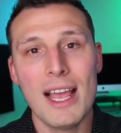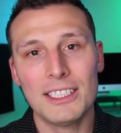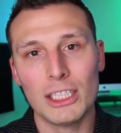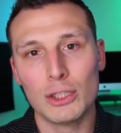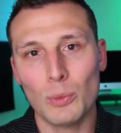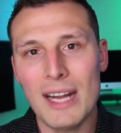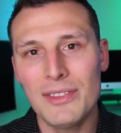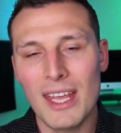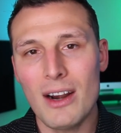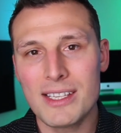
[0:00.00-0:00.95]
It's just right
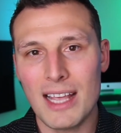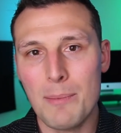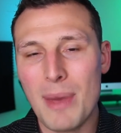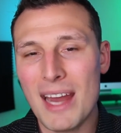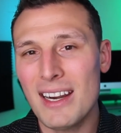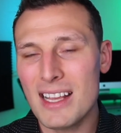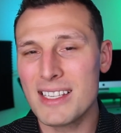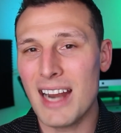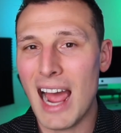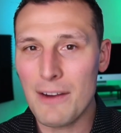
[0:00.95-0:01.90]
there, as embedded as
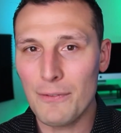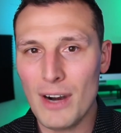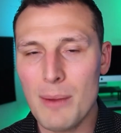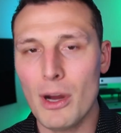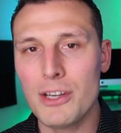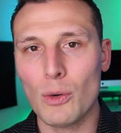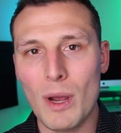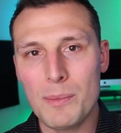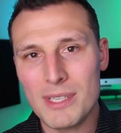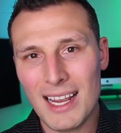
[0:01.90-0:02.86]
an iframe on your
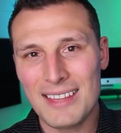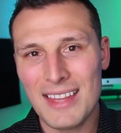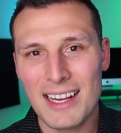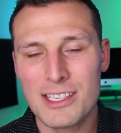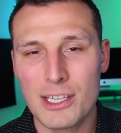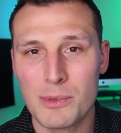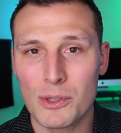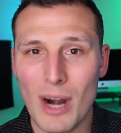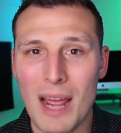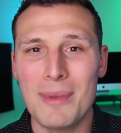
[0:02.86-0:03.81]
website, and they can
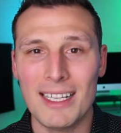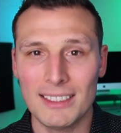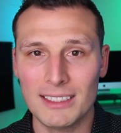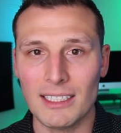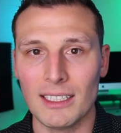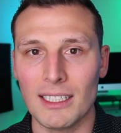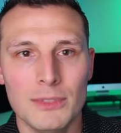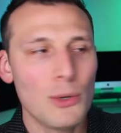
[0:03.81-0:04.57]
subscribe instantly. You